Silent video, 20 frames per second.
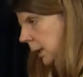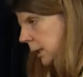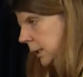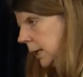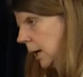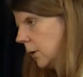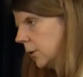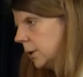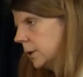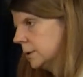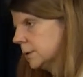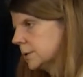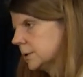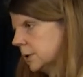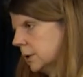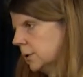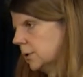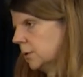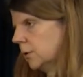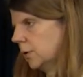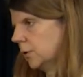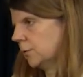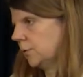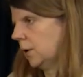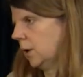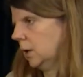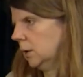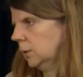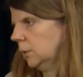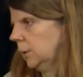Now consider the
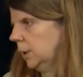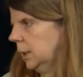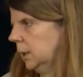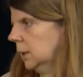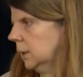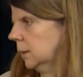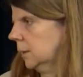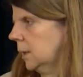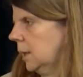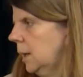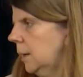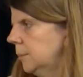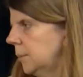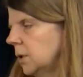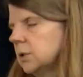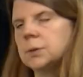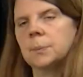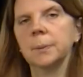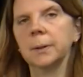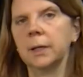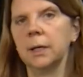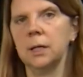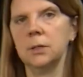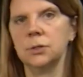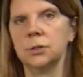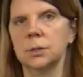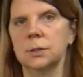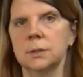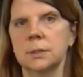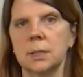following uh,
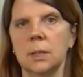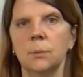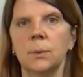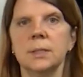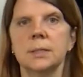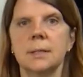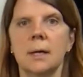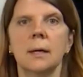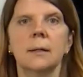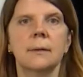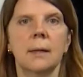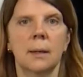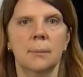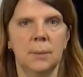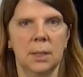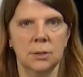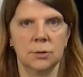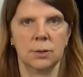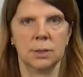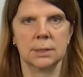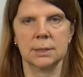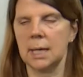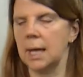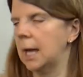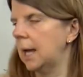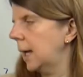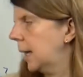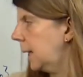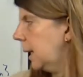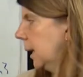multiplication. Say we take that matrix
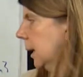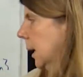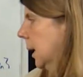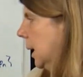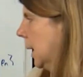A